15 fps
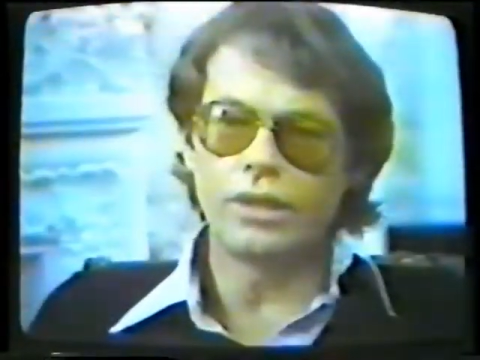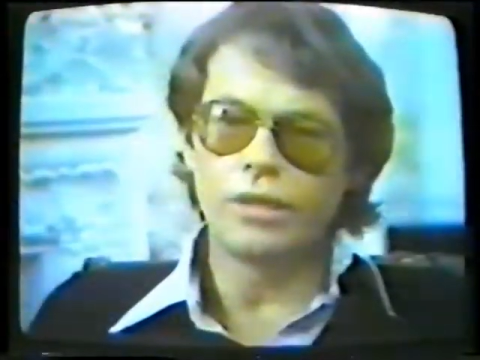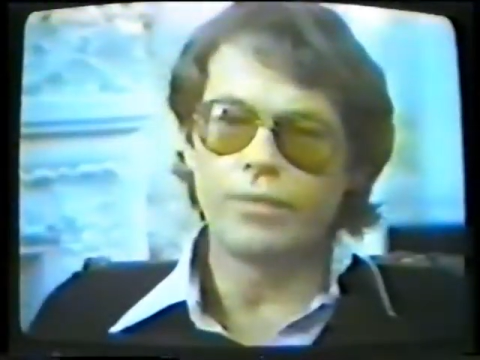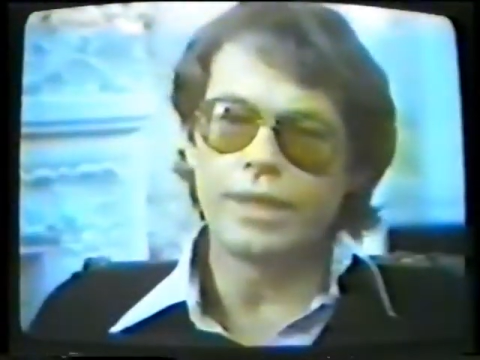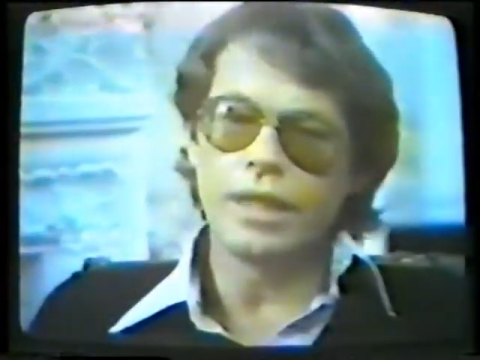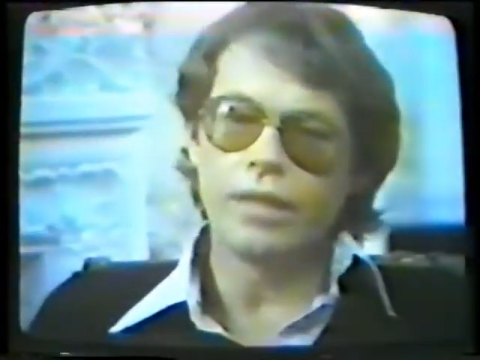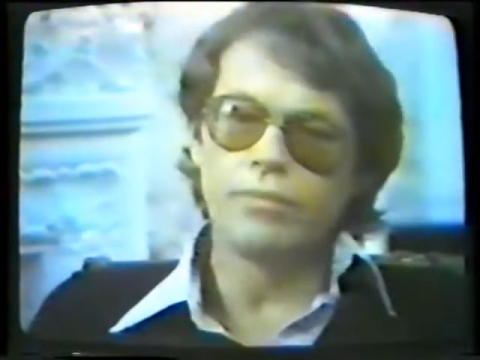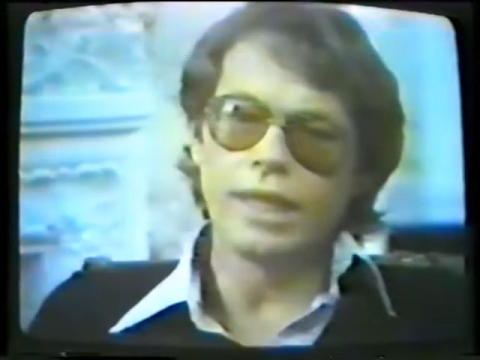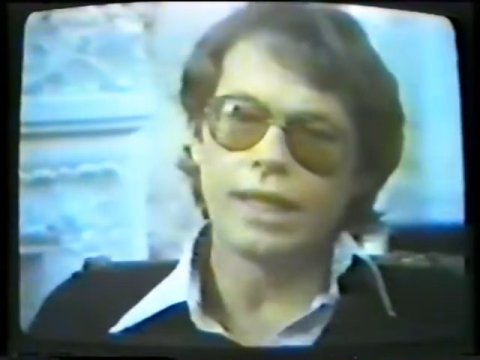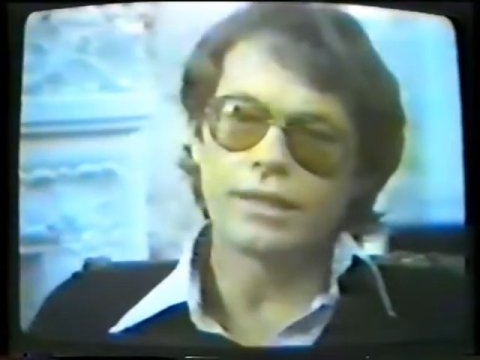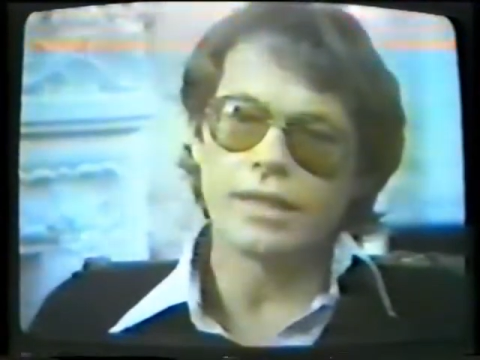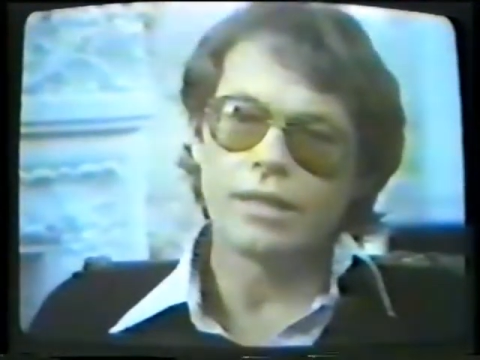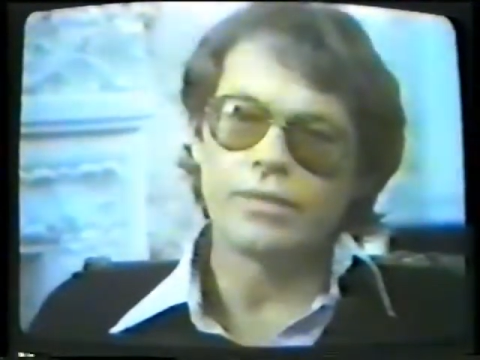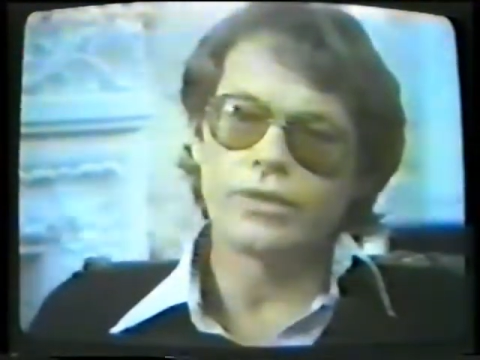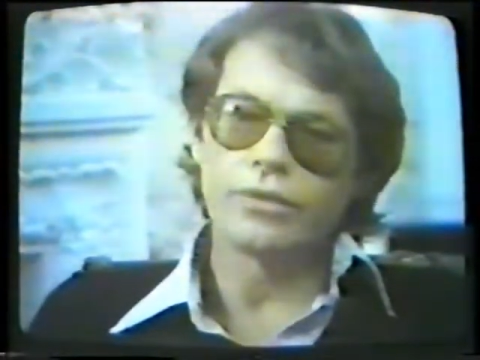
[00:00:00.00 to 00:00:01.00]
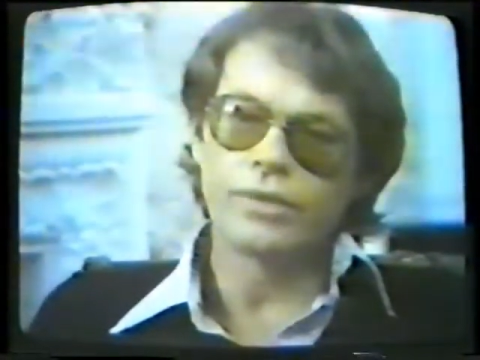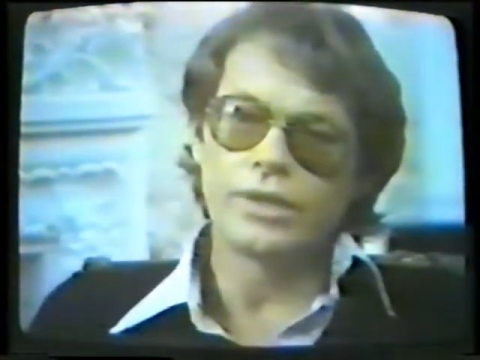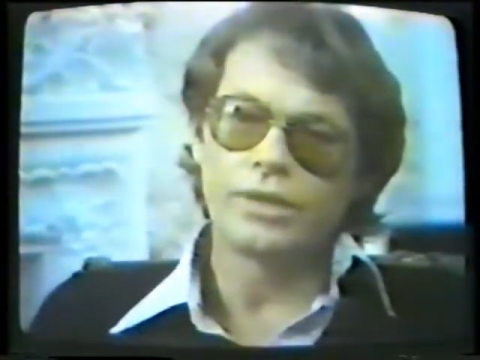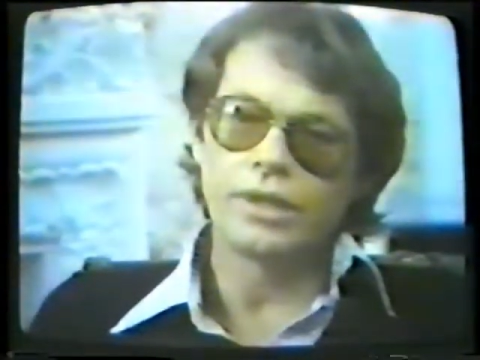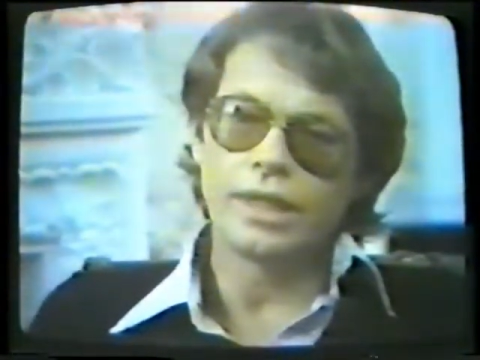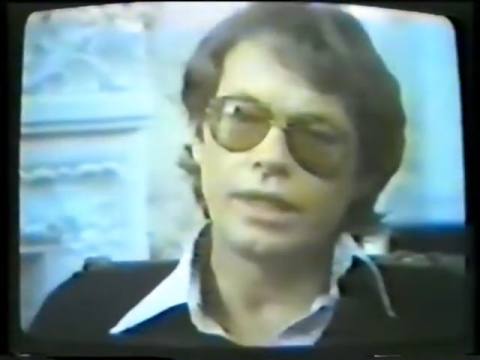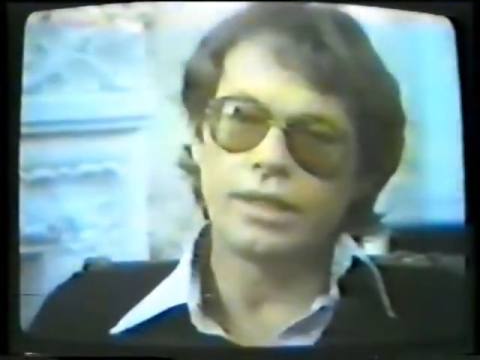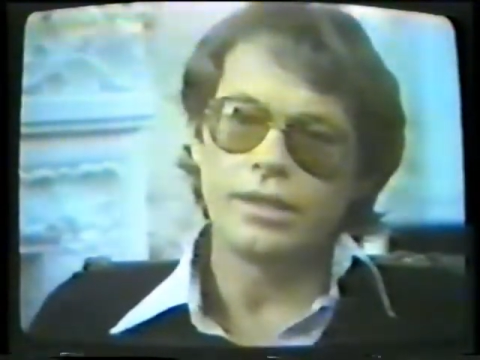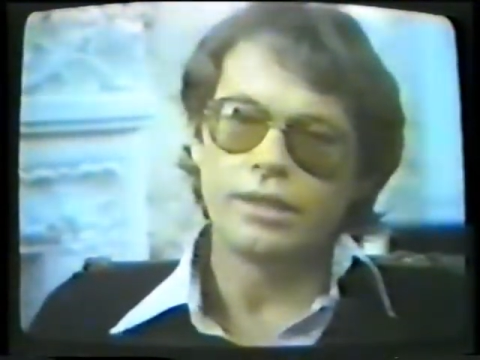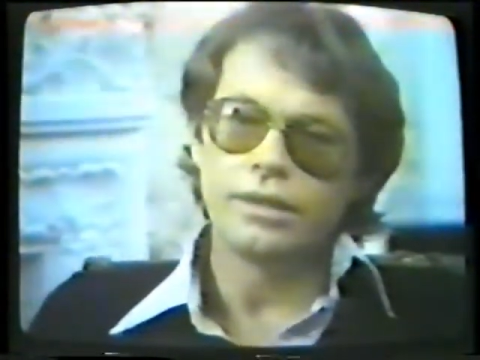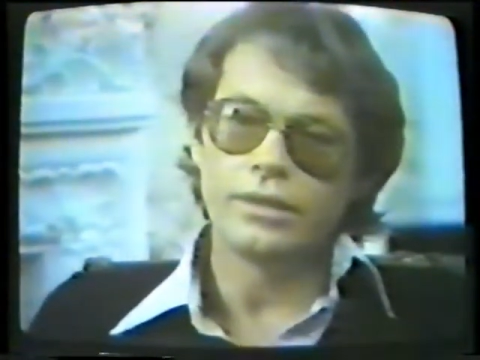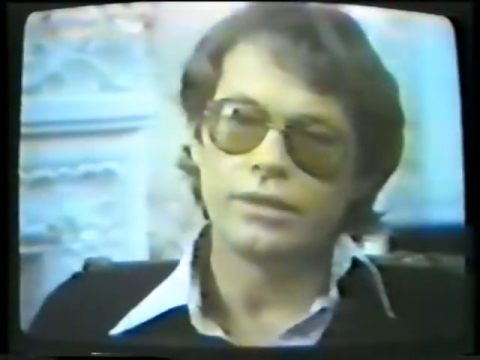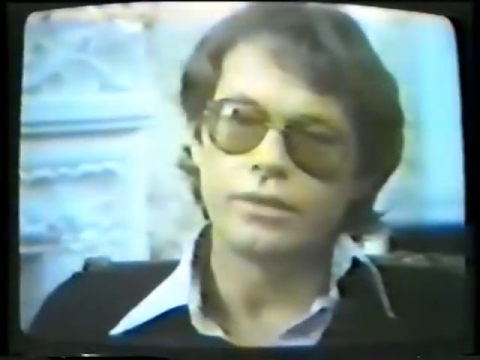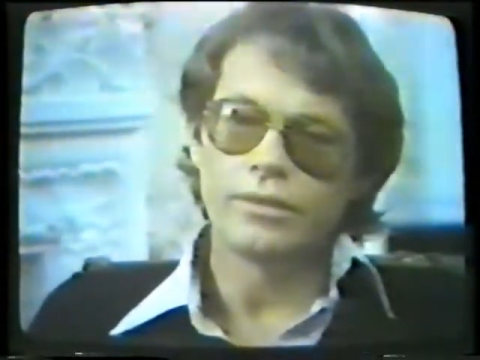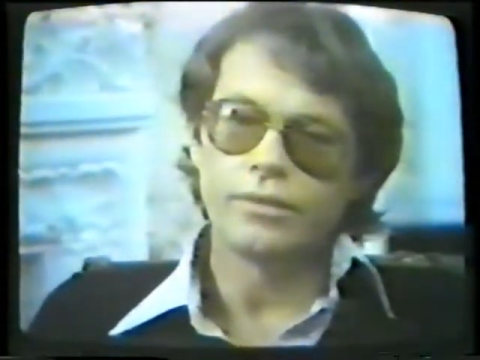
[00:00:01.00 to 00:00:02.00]
tell me how Black Sabbath originated?
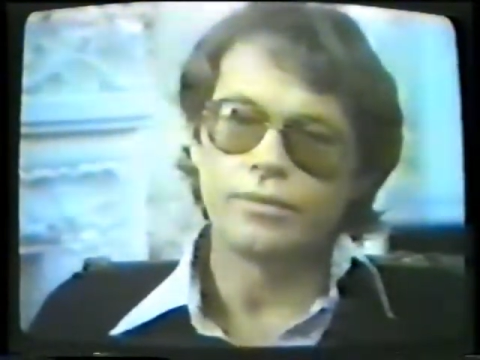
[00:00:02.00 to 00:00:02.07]
Well, the